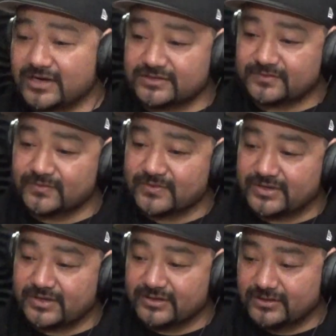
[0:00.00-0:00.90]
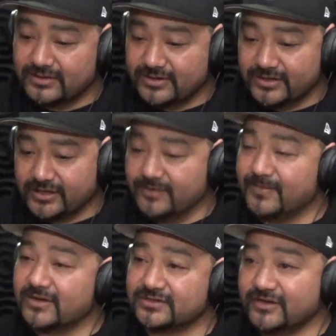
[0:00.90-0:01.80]
us, we want to
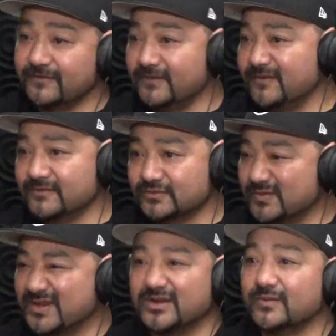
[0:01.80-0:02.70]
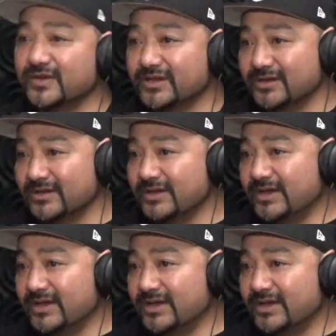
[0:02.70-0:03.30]
keep our safe levels within a week,